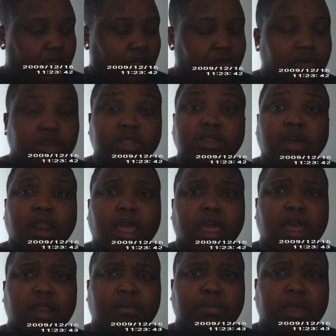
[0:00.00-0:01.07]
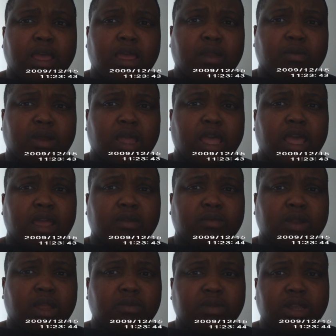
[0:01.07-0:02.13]
really thought I had it bad when
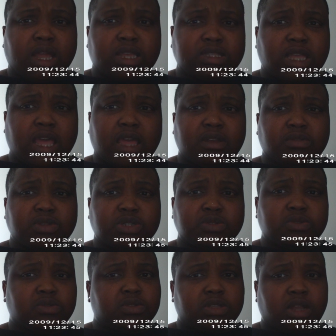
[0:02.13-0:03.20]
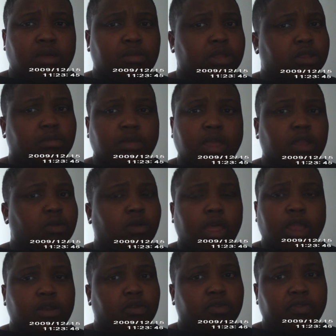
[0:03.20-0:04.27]
I realized I had no shoes till I met the man who
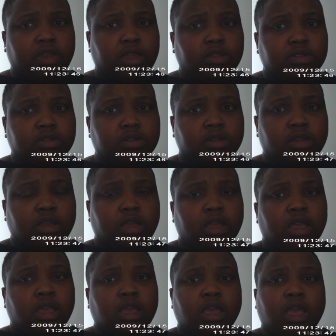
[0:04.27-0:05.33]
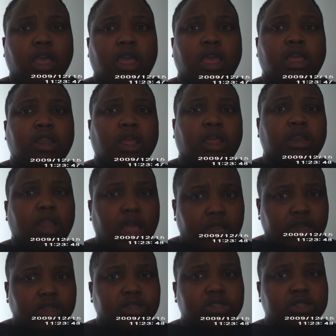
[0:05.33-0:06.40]
had no feet. And
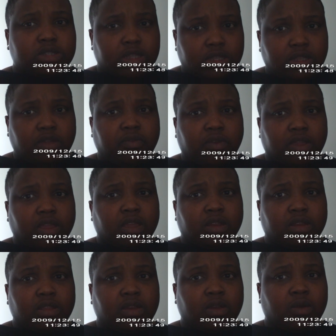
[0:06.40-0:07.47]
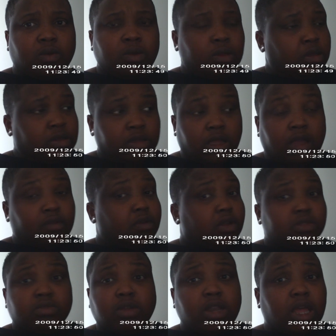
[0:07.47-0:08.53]
that is significant. I've
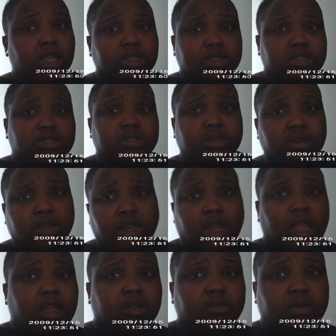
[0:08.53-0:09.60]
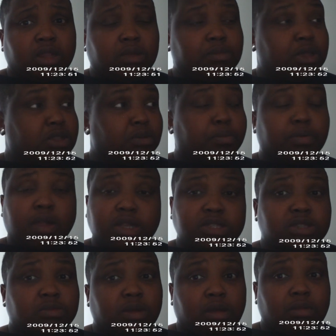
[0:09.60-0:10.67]
gone through a lot this year, and I could really be
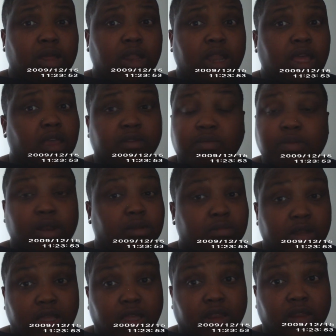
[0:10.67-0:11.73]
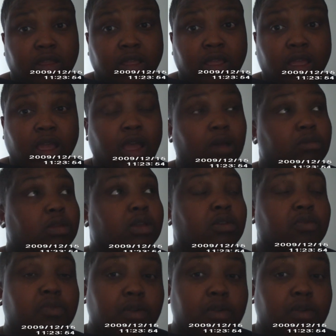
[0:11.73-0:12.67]
depressed about my life, but I'm not. I'm looking